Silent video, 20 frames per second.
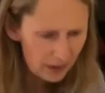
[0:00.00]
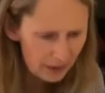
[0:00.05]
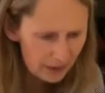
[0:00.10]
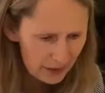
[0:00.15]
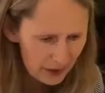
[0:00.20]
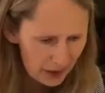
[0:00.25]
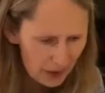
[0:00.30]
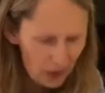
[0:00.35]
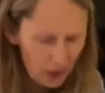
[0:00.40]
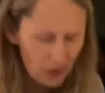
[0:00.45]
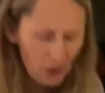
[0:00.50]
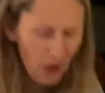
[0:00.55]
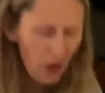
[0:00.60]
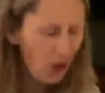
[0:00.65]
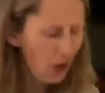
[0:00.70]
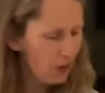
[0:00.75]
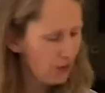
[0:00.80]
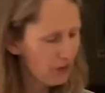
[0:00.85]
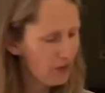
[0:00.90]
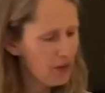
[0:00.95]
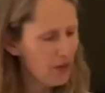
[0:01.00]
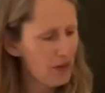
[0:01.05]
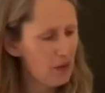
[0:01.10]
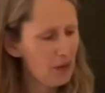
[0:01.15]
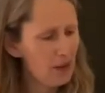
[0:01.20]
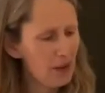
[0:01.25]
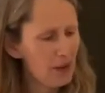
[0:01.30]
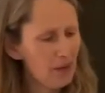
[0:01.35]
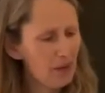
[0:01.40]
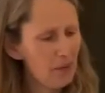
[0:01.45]
No, hot is the
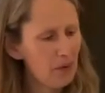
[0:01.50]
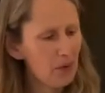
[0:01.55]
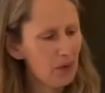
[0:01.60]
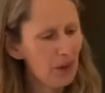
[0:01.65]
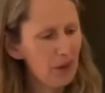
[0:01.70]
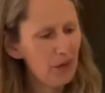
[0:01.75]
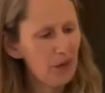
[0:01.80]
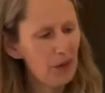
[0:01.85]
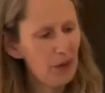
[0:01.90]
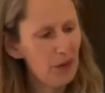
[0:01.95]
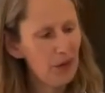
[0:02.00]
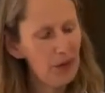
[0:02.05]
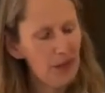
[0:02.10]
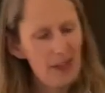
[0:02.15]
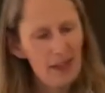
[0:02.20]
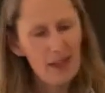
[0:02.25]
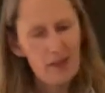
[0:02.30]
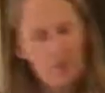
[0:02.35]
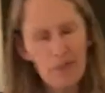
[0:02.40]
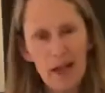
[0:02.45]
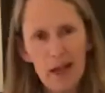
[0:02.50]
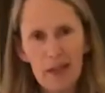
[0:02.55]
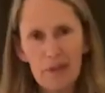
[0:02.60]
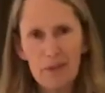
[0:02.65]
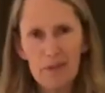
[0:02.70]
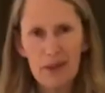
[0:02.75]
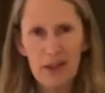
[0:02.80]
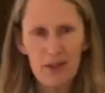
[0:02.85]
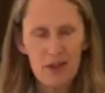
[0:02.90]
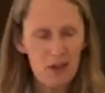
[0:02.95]
word I'm looking for. Mild,
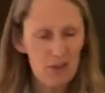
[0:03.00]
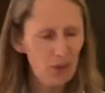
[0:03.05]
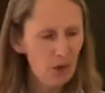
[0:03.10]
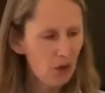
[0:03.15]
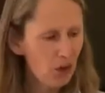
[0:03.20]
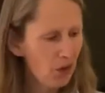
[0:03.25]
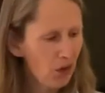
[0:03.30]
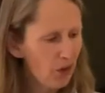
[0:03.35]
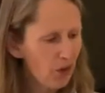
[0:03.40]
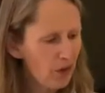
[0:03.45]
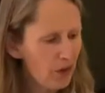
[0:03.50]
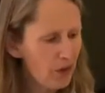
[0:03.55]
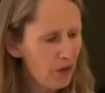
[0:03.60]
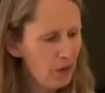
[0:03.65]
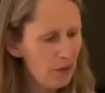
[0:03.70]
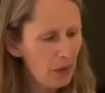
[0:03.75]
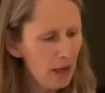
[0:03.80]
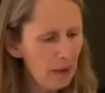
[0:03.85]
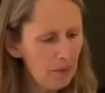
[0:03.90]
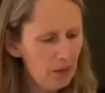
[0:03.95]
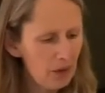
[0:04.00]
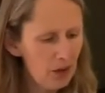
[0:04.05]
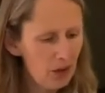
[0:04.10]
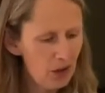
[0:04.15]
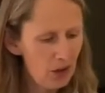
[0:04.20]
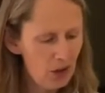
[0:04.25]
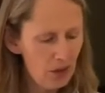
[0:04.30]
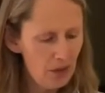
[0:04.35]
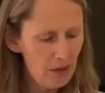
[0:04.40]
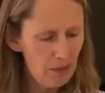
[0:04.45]
medium or hot. So I'm going to
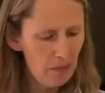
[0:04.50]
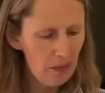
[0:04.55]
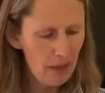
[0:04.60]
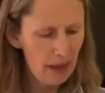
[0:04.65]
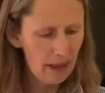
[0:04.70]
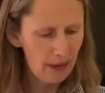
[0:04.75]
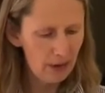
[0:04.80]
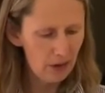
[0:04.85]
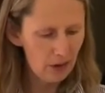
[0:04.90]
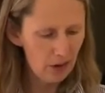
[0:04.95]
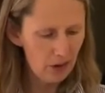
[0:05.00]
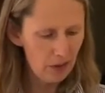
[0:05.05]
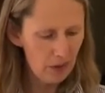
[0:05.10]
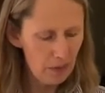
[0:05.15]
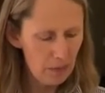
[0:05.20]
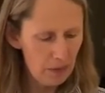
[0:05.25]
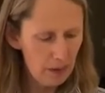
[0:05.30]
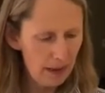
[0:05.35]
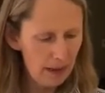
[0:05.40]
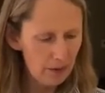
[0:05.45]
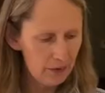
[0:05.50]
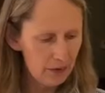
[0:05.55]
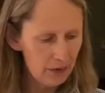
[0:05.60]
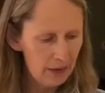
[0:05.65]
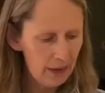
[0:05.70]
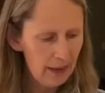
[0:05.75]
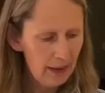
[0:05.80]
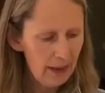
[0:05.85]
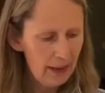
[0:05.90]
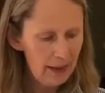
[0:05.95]
use a mild curry powder,
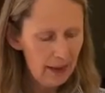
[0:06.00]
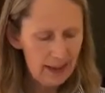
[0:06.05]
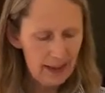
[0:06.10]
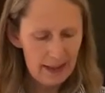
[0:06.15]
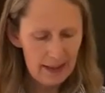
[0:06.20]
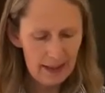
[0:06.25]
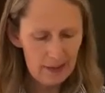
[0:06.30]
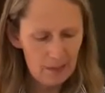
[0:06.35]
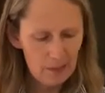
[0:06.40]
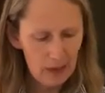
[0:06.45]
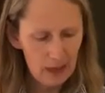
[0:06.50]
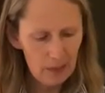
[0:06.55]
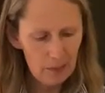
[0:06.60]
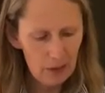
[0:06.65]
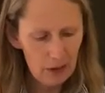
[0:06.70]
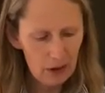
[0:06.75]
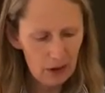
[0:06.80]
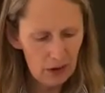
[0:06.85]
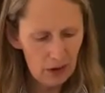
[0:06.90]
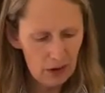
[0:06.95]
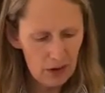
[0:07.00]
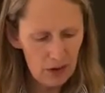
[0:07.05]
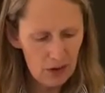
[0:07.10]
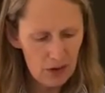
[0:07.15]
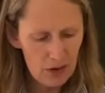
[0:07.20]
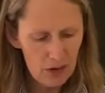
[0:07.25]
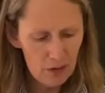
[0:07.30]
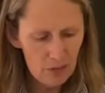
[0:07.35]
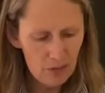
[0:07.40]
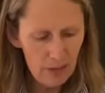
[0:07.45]
and we're going to
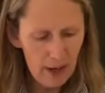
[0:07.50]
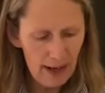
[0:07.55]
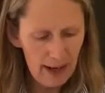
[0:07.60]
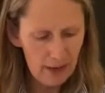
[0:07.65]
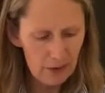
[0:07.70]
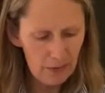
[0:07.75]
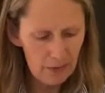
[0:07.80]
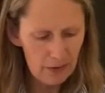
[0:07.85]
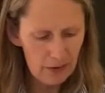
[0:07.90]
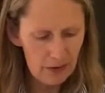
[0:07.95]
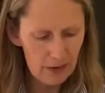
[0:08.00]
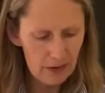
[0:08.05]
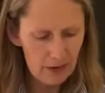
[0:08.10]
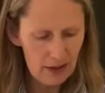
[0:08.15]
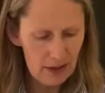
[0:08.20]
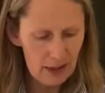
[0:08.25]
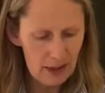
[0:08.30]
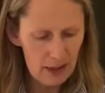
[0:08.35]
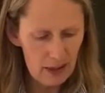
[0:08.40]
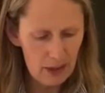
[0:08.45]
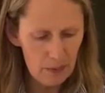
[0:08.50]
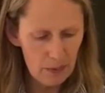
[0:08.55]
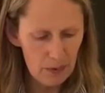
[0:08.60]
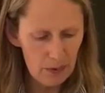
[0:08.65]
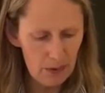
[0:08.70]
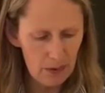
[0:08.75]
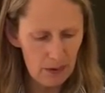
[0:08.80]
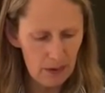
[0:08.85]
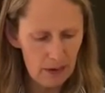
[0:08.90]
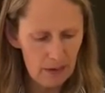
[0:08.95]
use a rounded
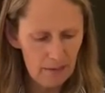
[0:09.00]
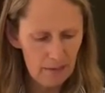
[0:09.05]
teaspoon.